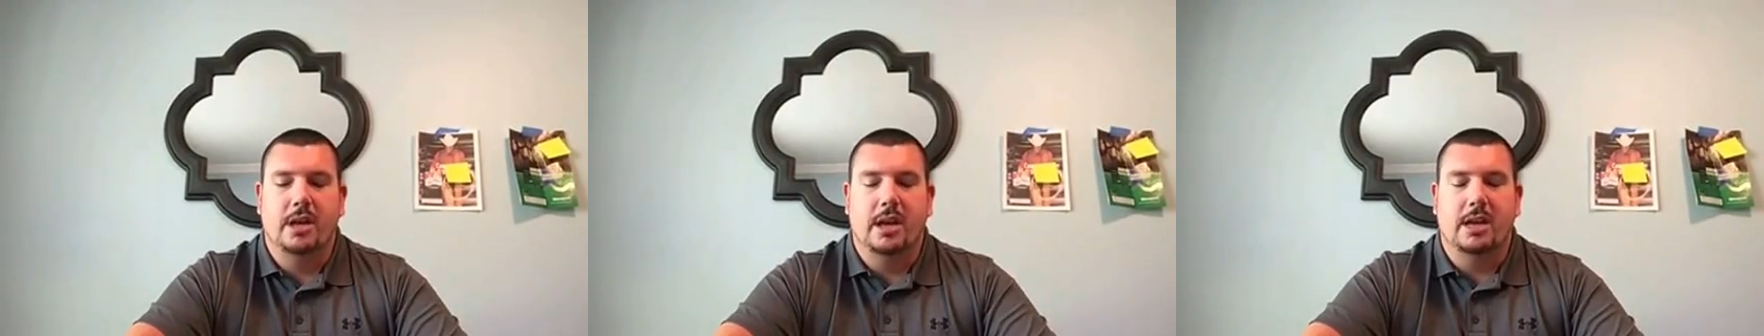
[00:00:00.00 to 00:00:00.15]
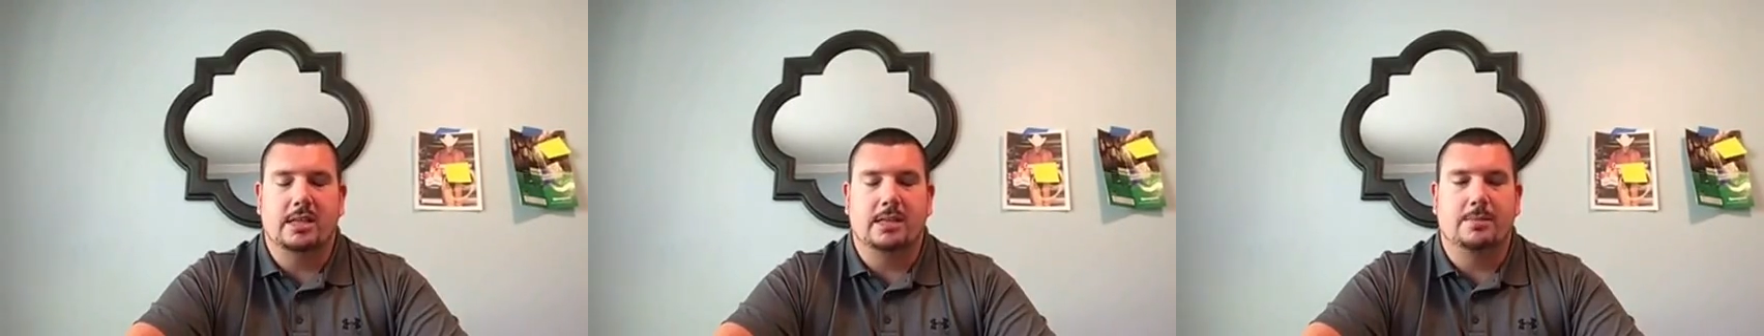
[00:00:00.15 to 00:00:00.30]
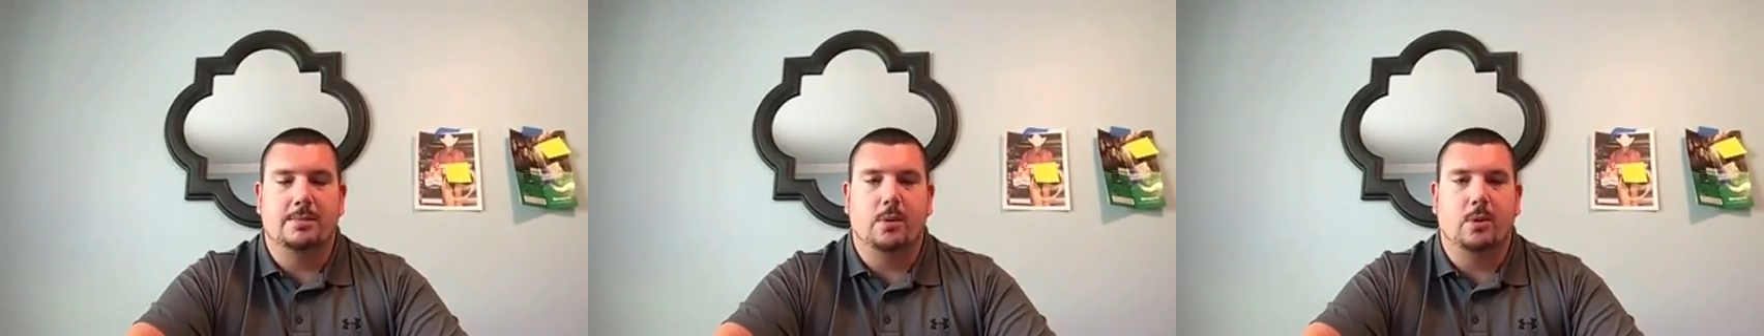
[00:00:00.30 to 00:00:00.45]

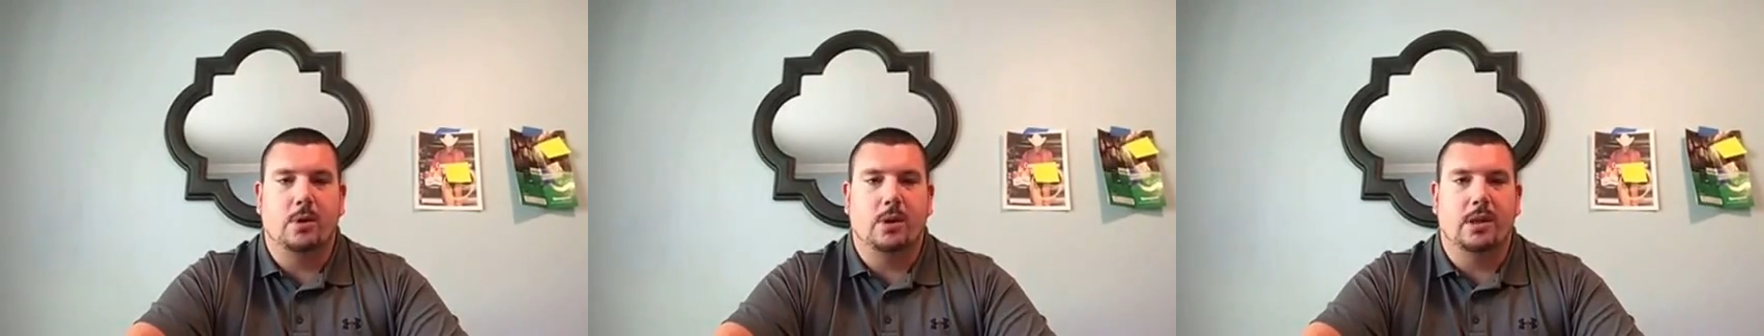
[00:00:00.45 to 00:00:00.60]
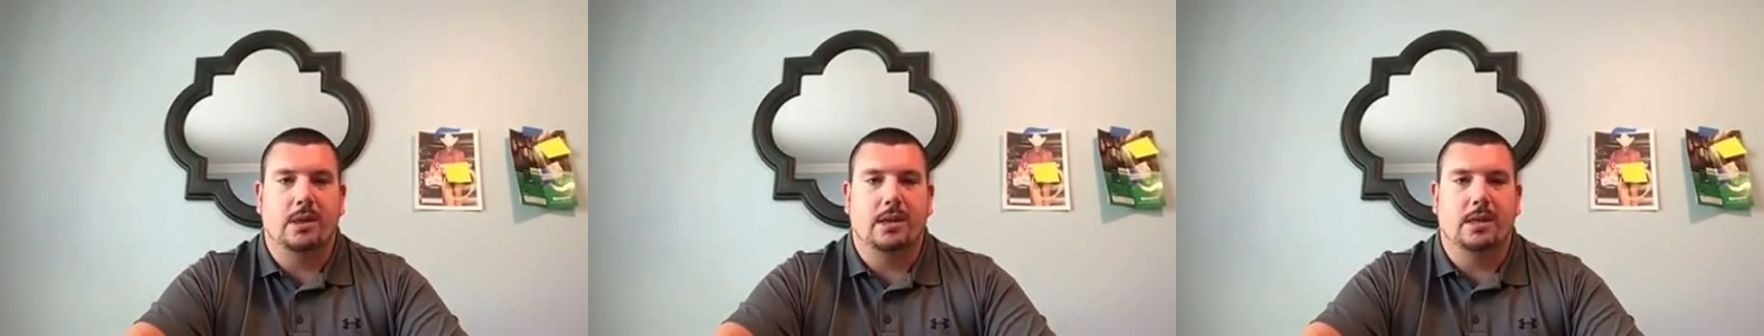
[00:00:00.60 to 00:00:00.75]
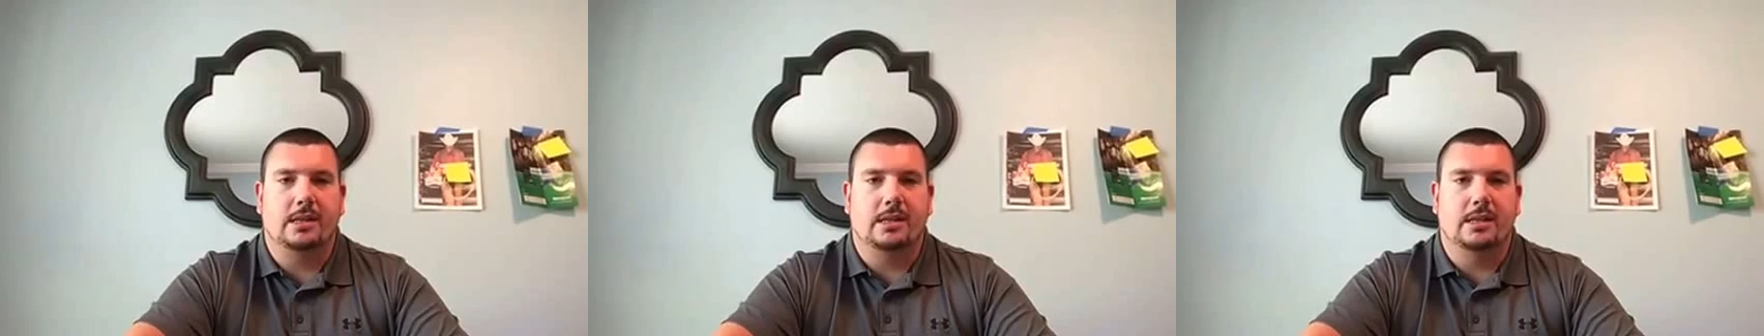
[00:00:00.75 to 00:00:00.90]
It's
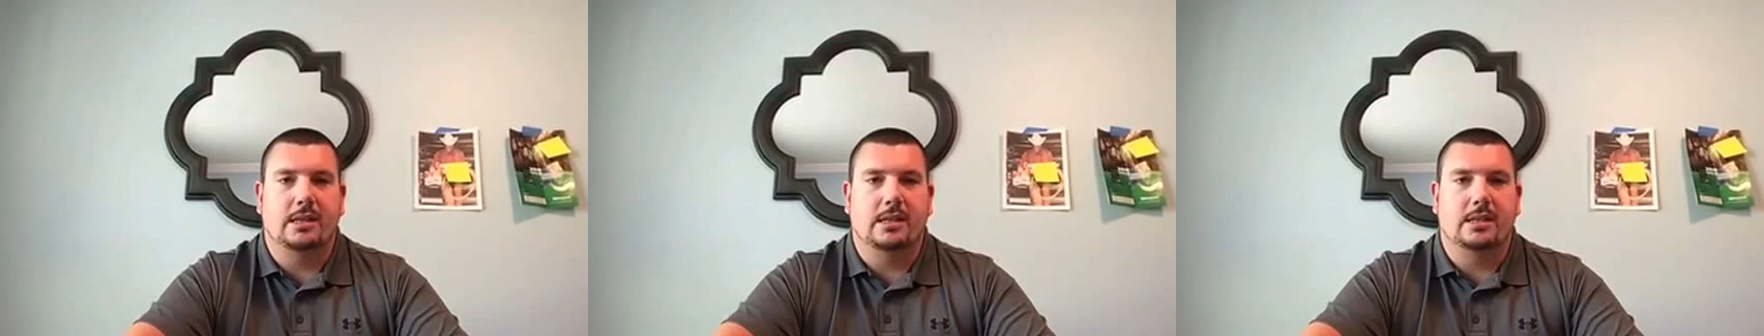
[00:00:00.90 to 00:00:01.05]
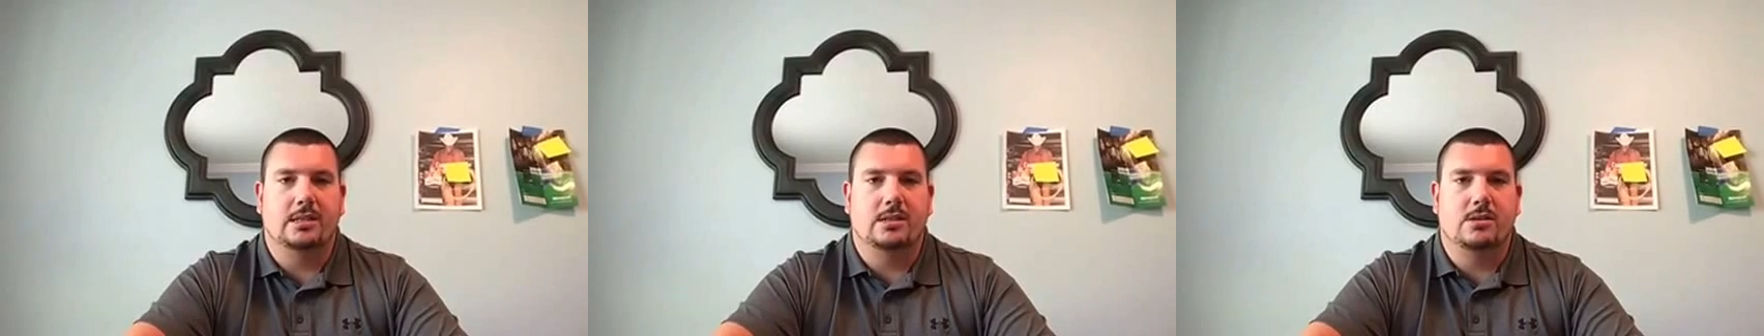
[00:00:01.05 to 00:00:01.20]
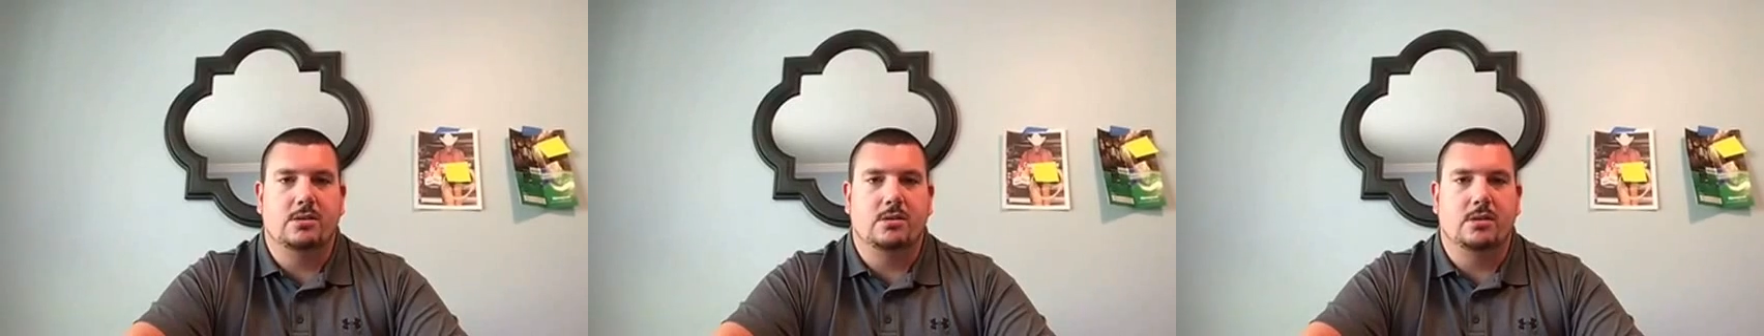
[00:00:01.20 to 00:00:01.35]
important that the
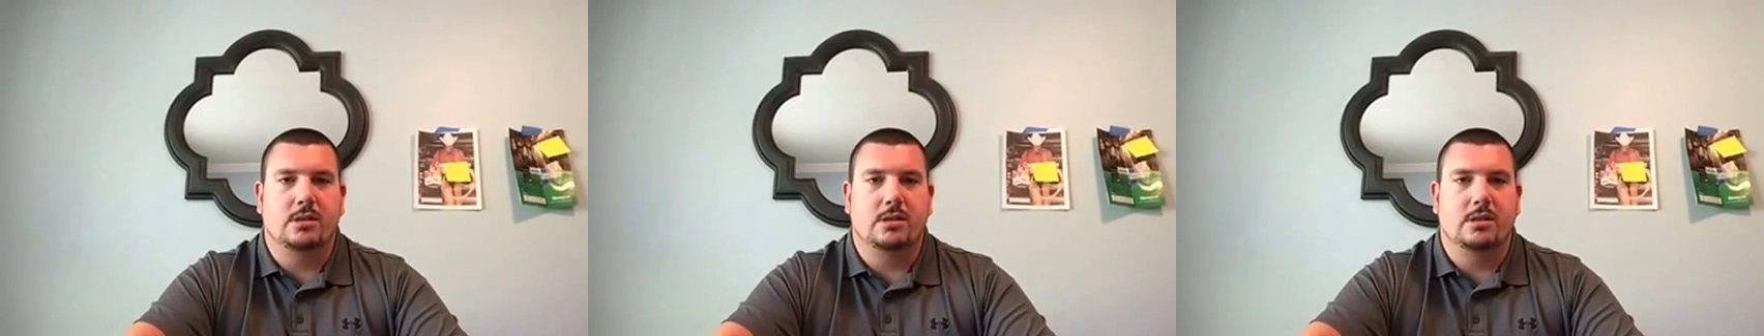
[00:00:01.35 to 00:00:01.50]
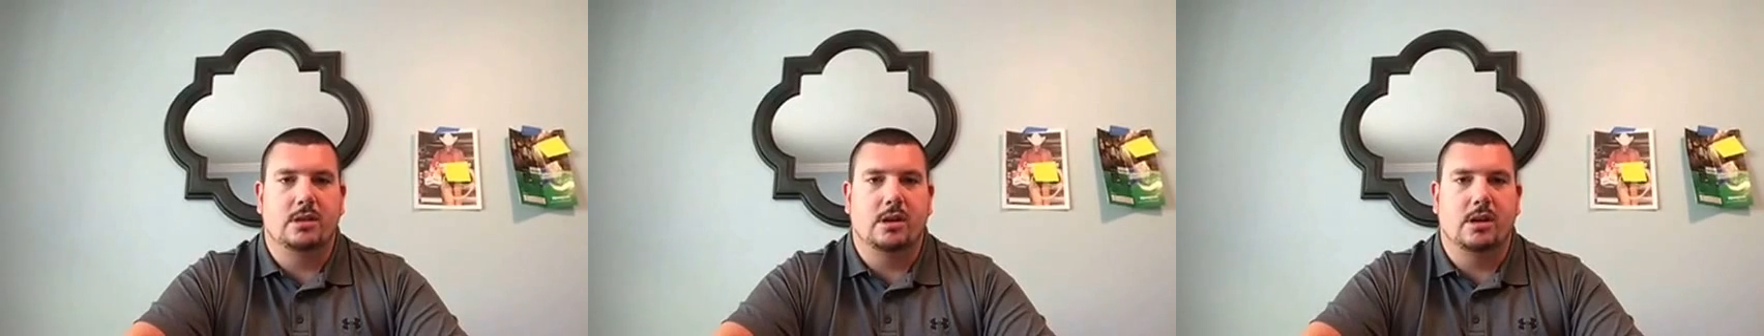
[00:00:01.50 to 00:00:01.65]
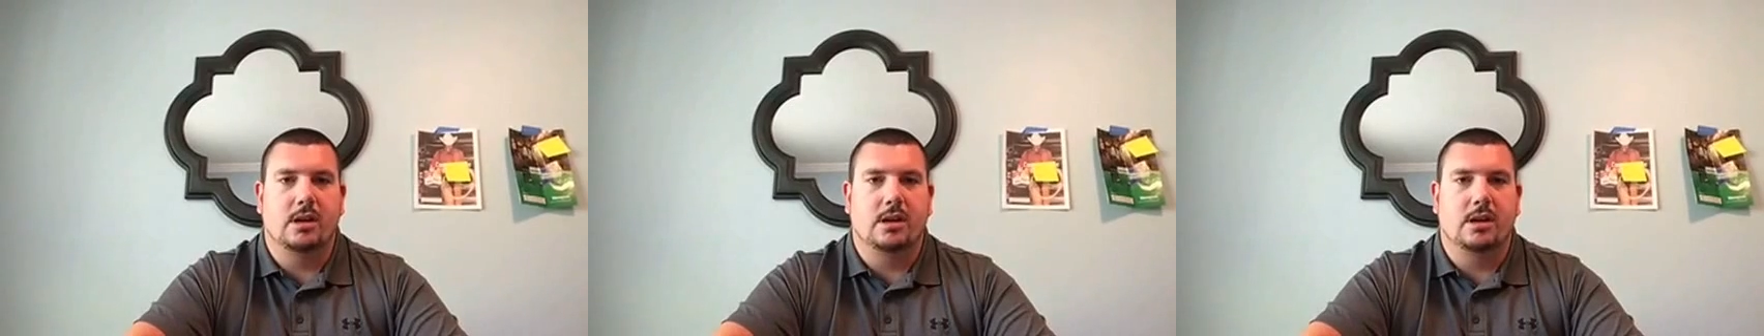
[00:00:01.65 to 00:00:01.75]
students